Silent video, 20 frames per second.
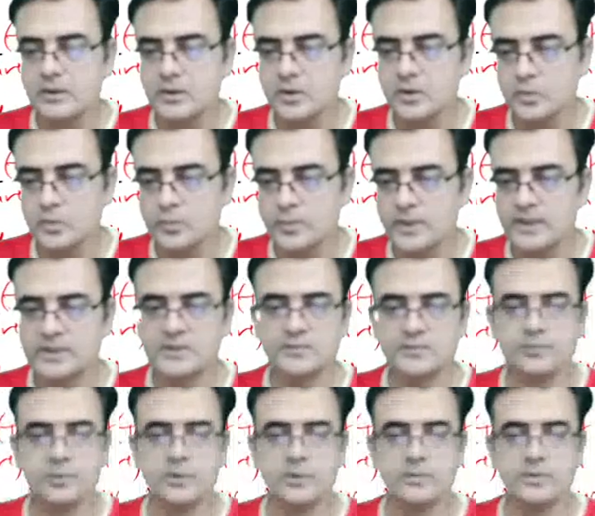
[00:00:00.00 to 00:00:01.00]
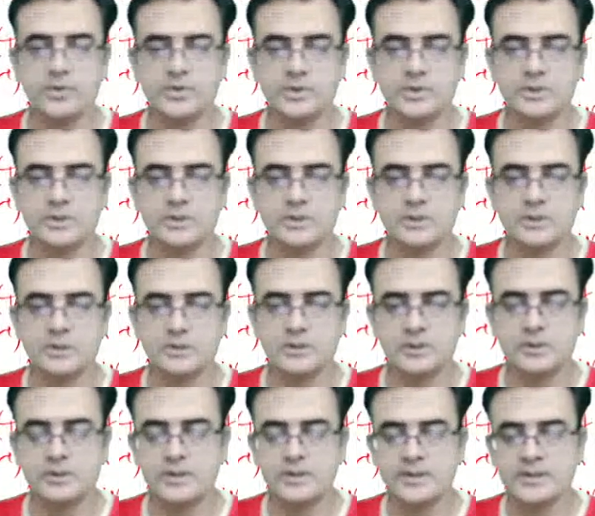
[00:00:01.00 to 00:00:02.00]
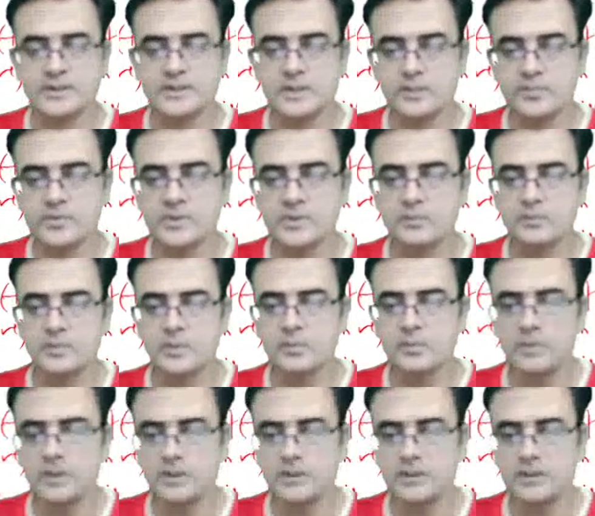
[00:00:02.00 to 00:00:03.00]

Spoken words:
duplex formation transcription bubble,